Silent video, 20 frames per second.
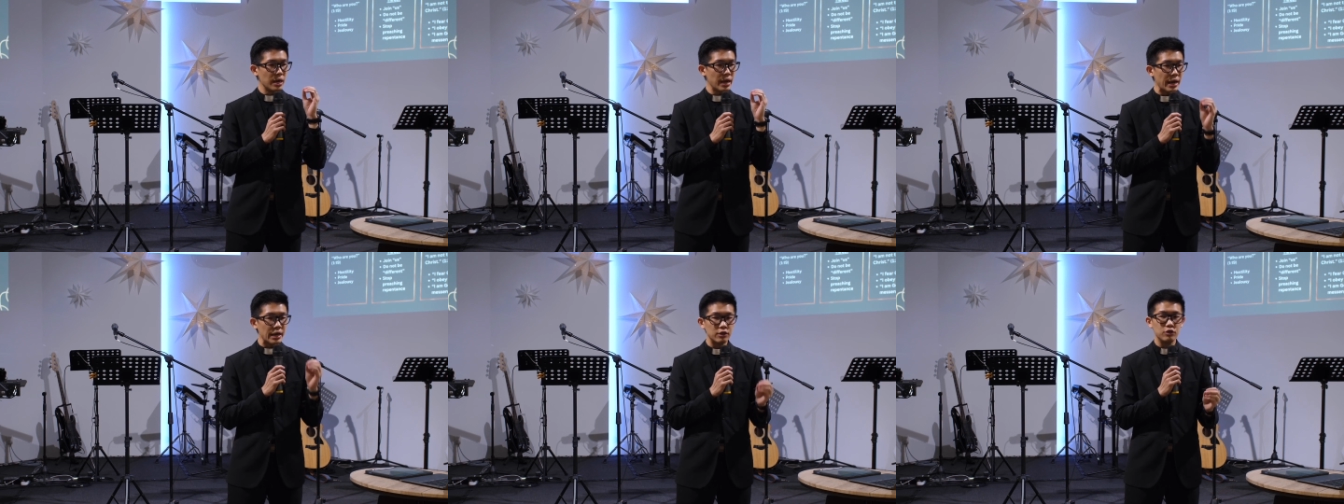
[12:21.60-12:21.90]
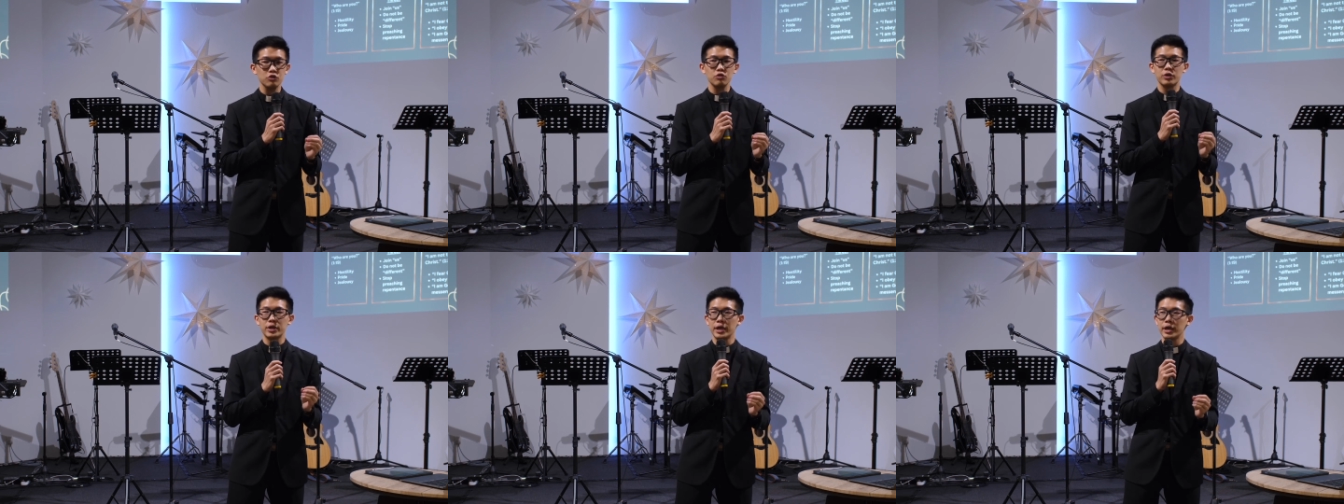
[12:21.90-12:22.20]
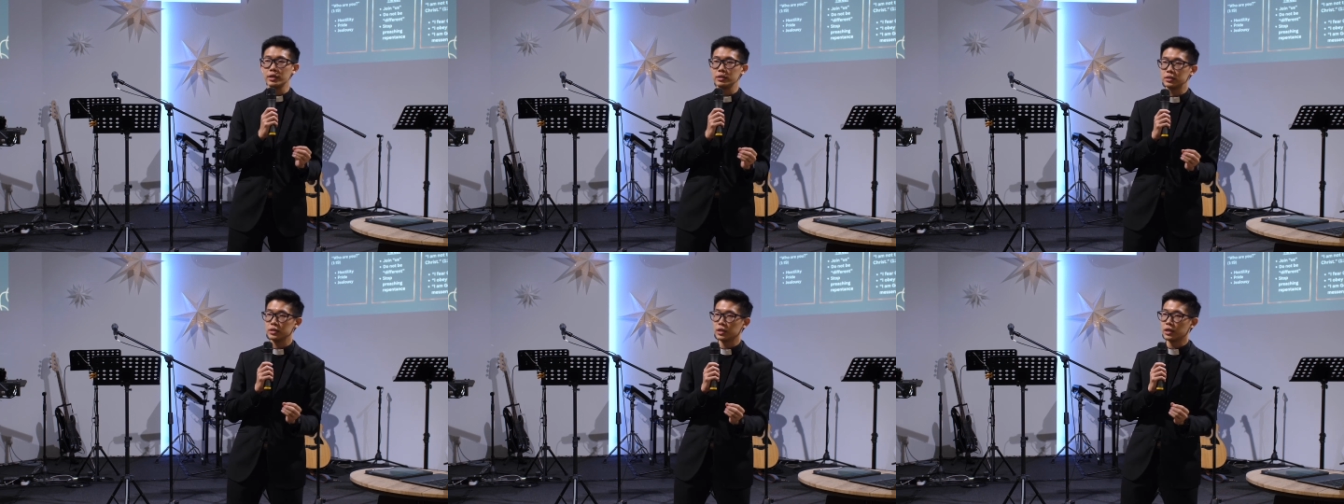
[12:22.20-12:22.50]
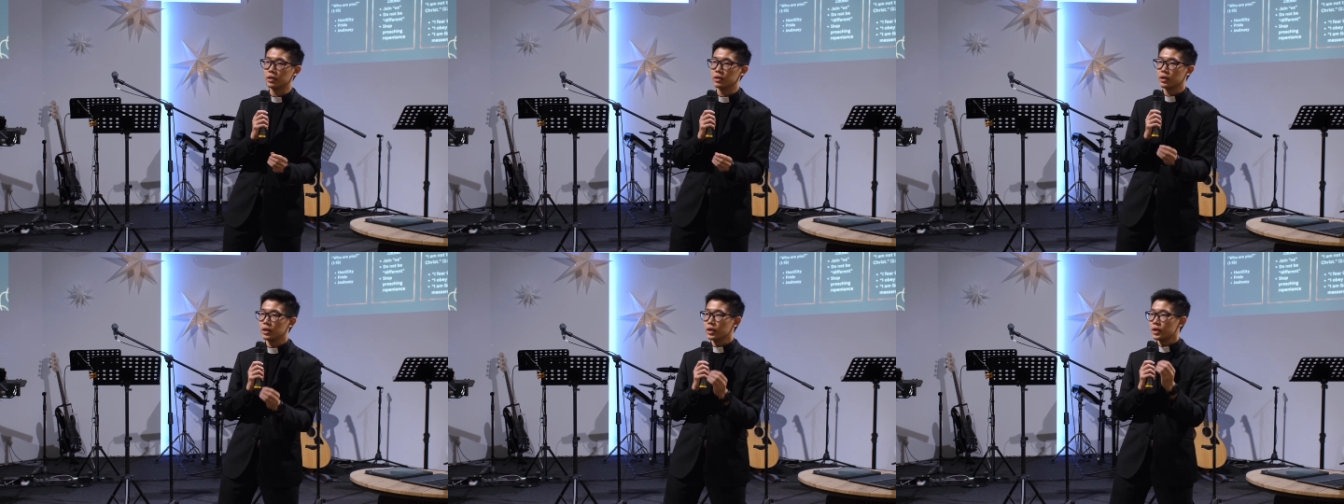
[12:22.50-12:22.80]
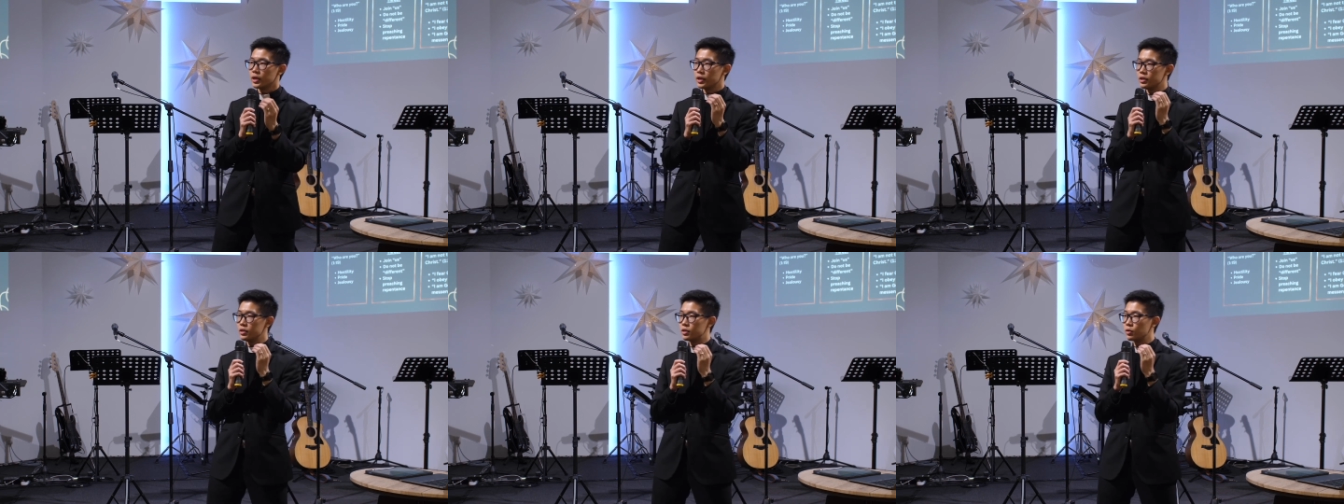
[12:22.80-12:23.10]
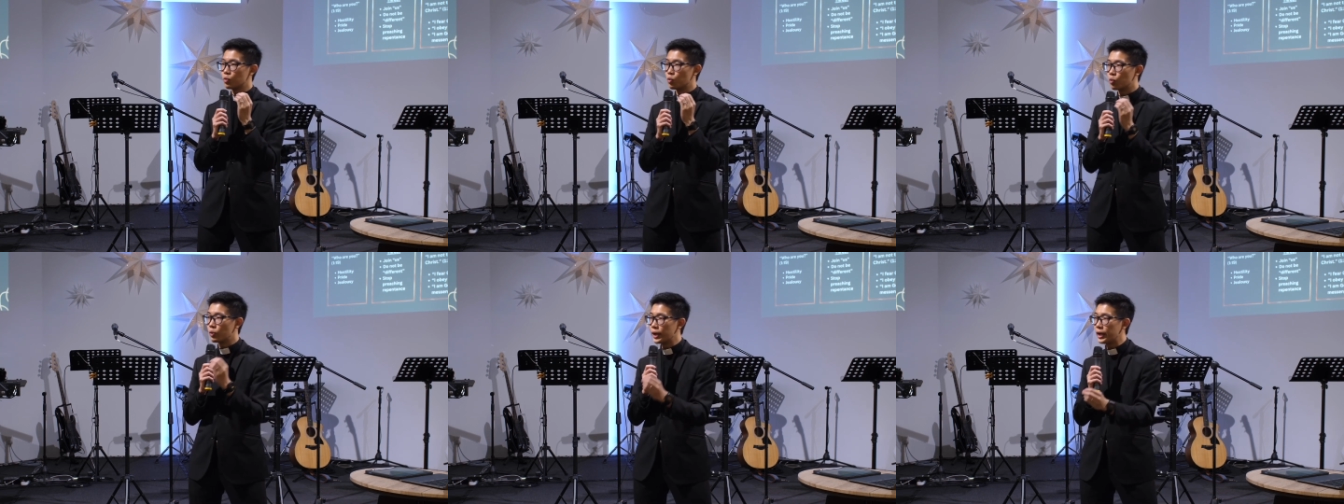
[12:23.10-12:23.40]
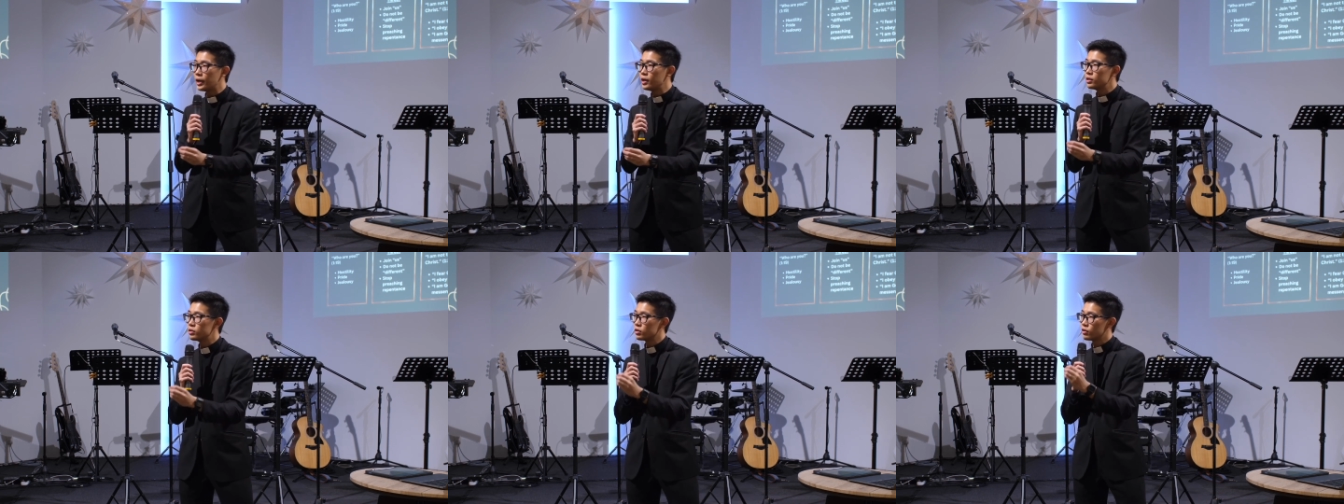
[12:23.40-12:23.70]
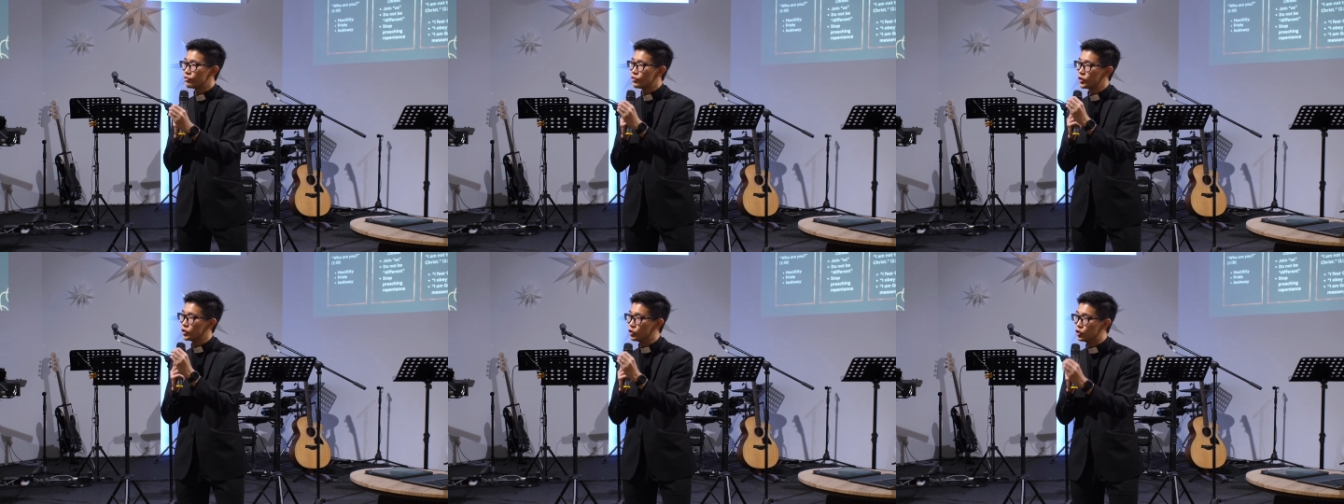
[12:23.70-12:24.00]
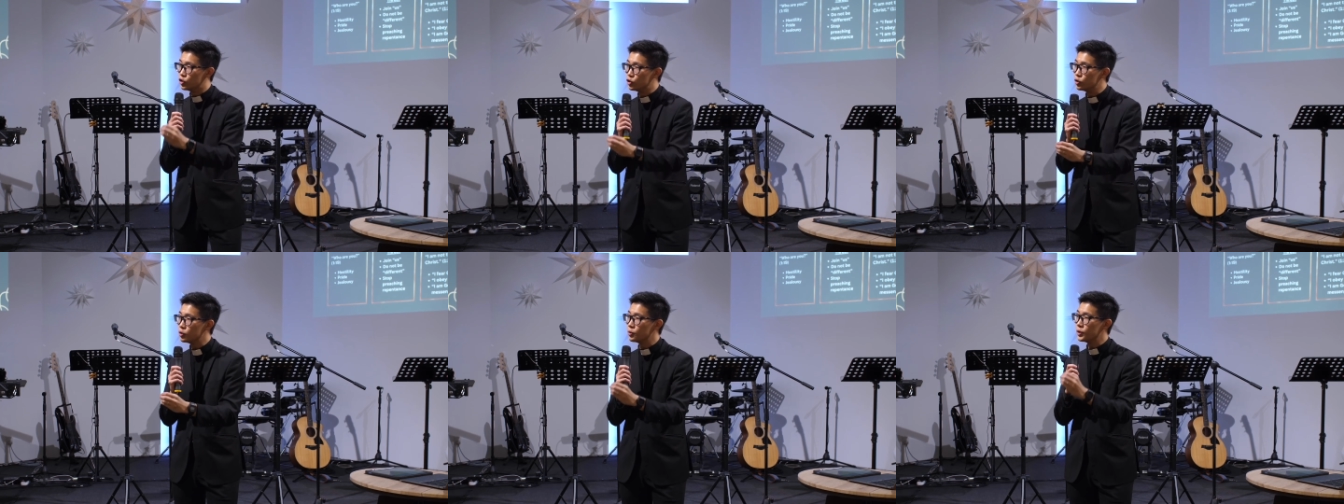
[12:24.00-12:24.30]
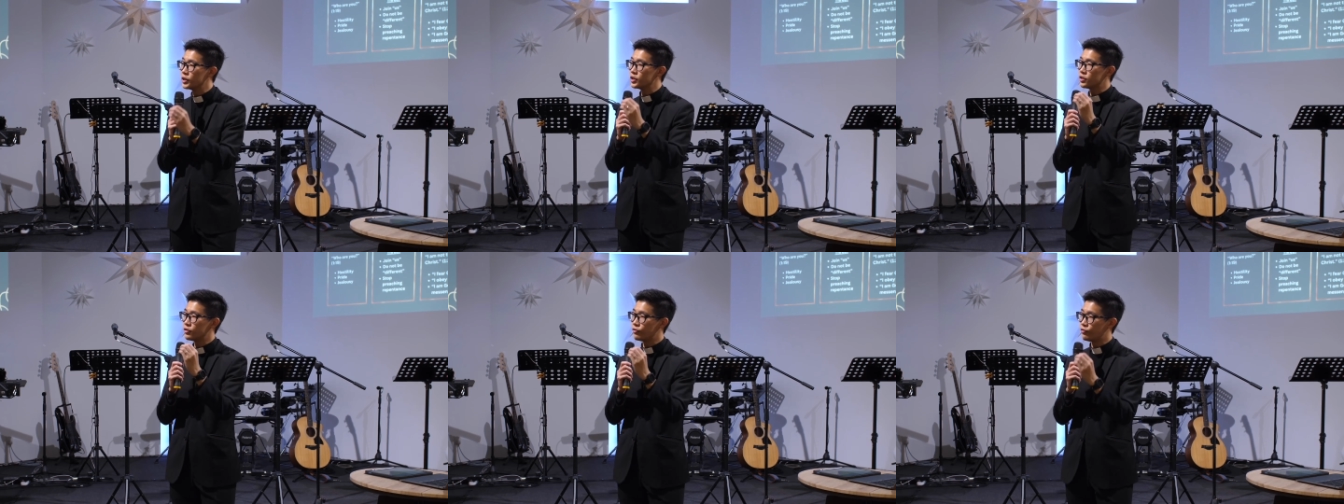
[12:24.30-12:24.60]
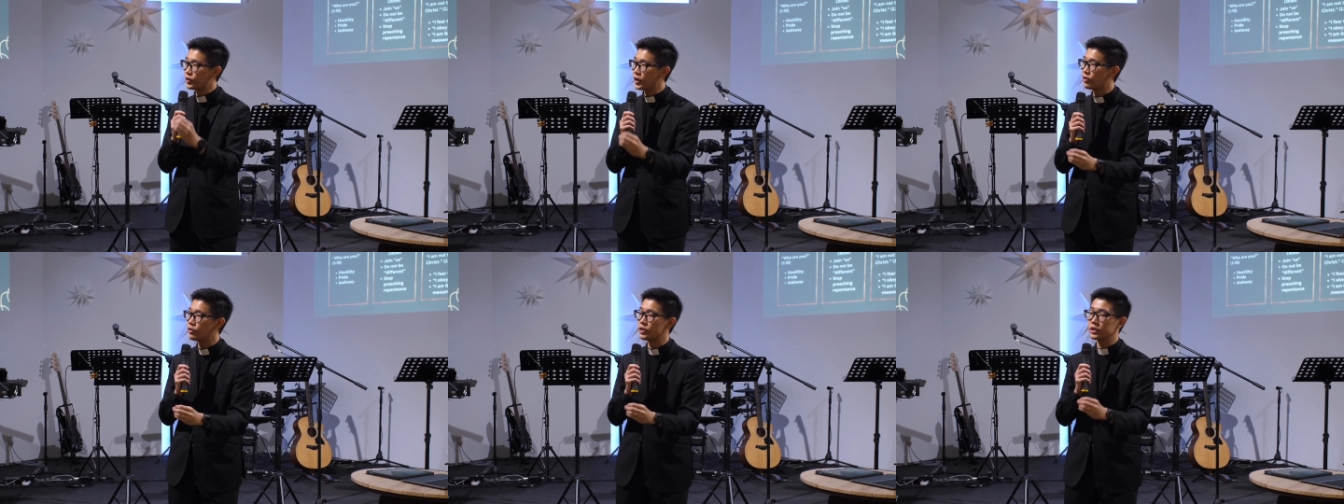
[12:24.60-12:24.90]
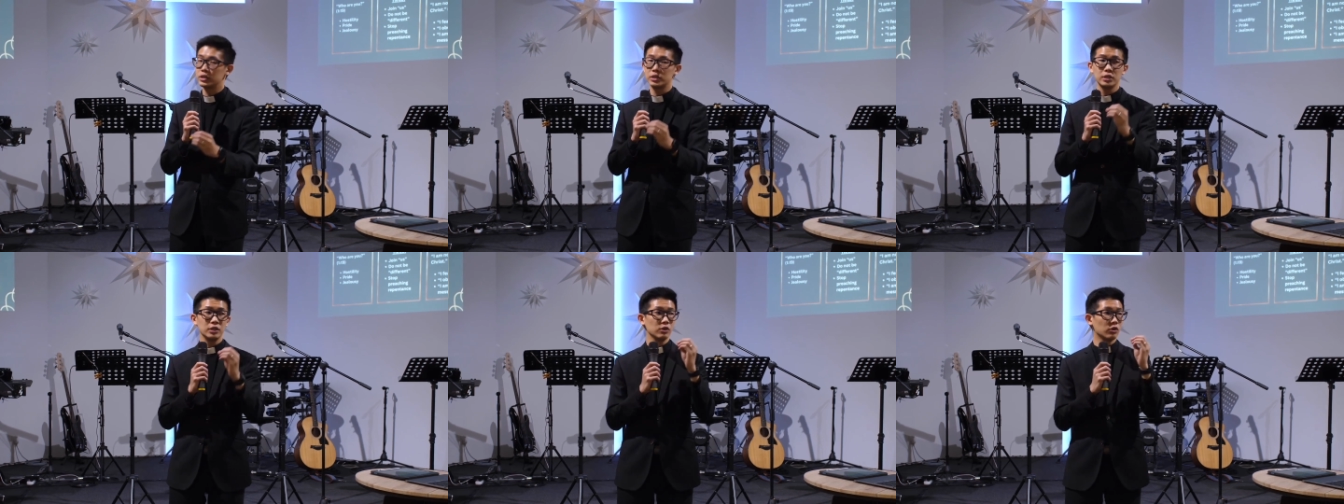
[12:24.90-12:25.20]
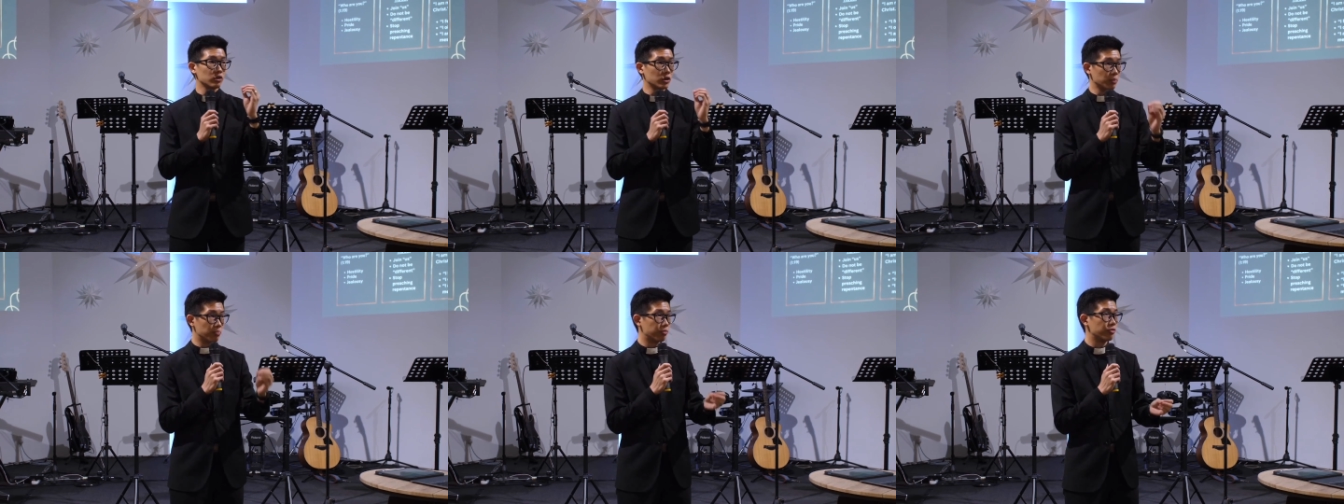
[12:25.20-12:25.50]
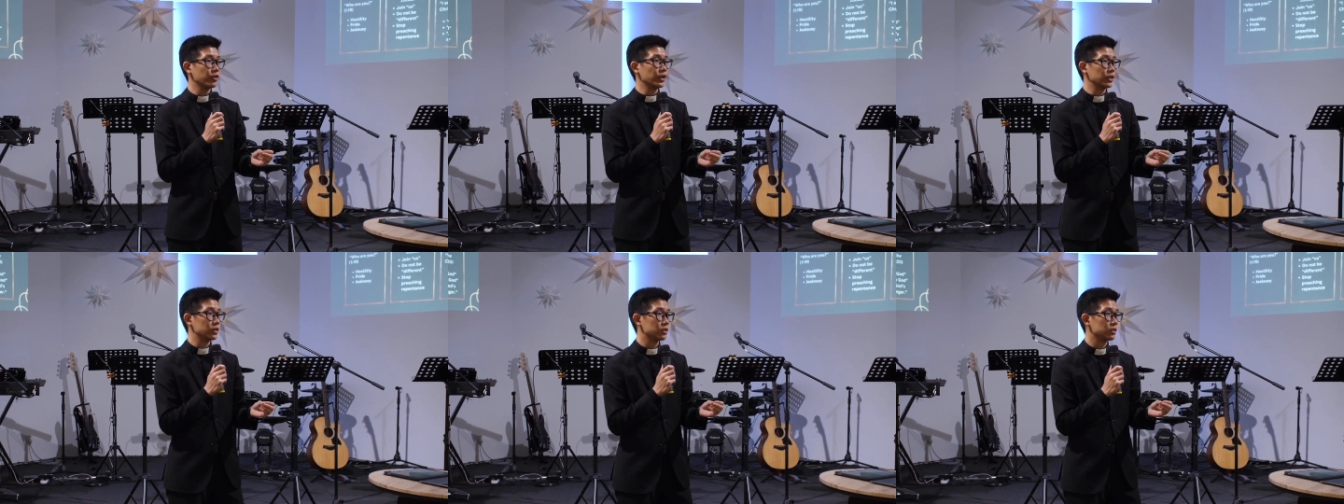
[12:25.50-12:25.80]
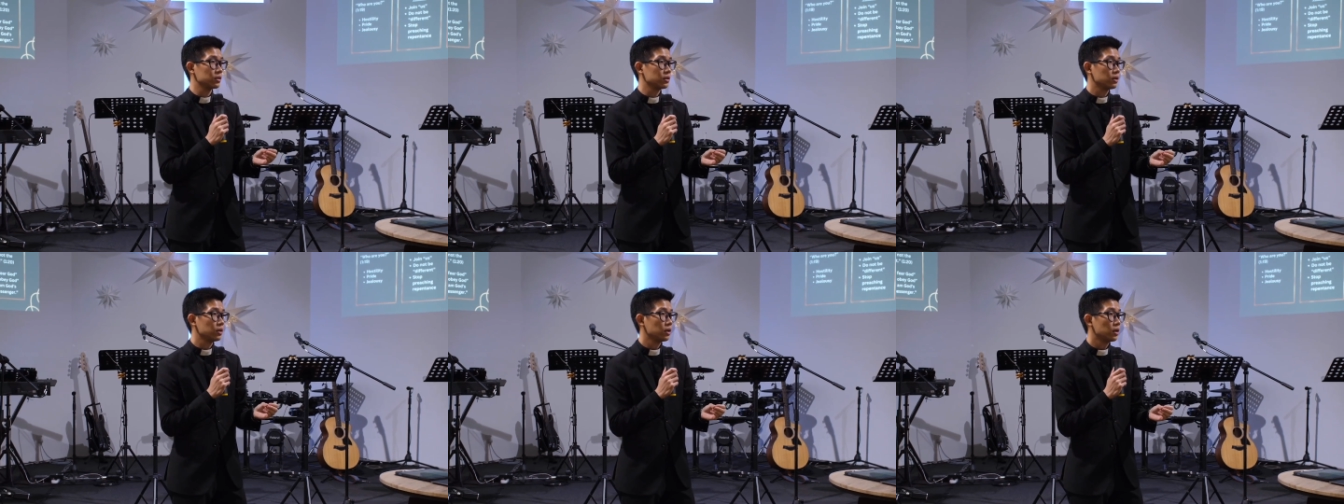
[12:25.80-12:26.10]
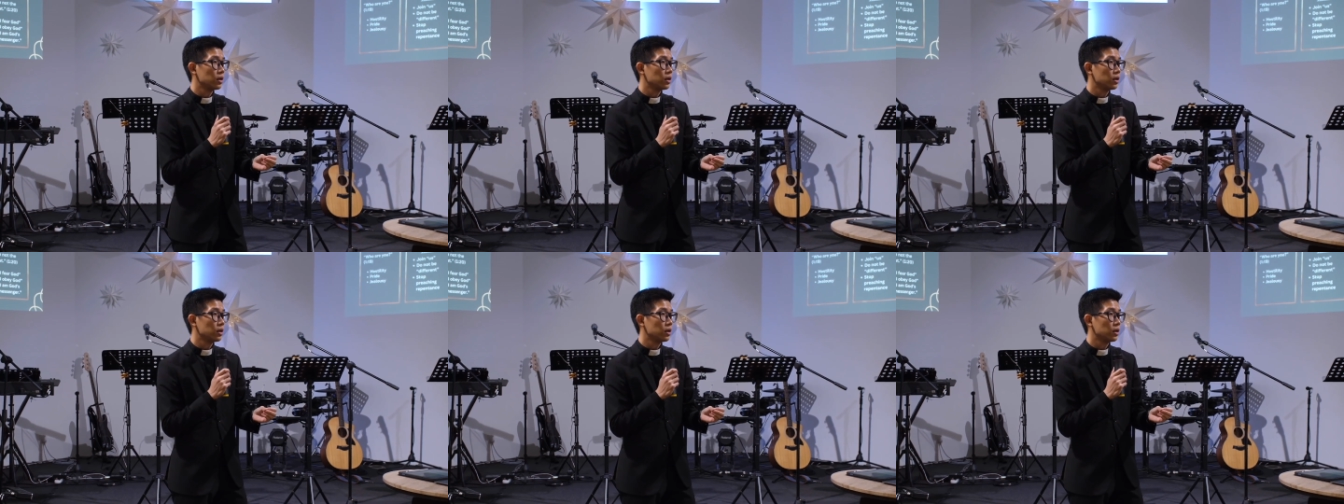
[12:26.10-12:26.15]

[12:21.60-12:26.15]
educated in the ways of a Jewish Pharisee or a priest.